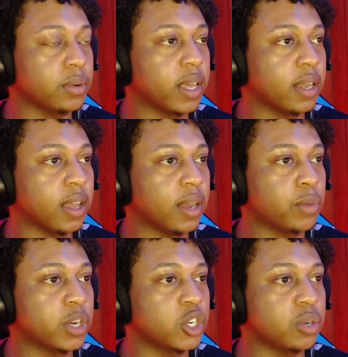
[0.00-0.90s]
and
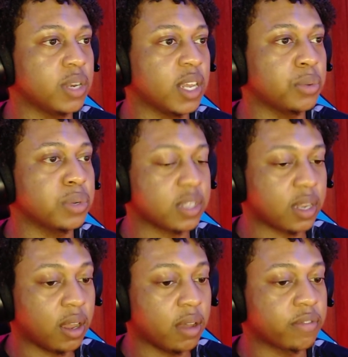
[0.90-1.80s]
what you did was
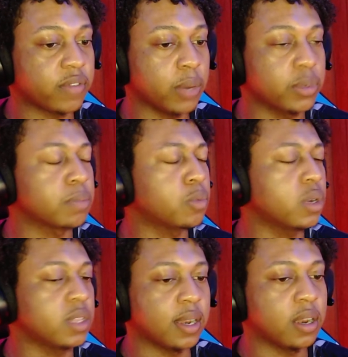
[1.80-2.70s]
enough. It was more
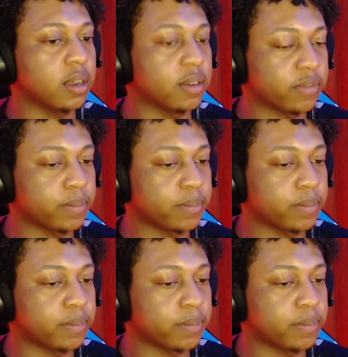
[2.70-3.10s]
than enough.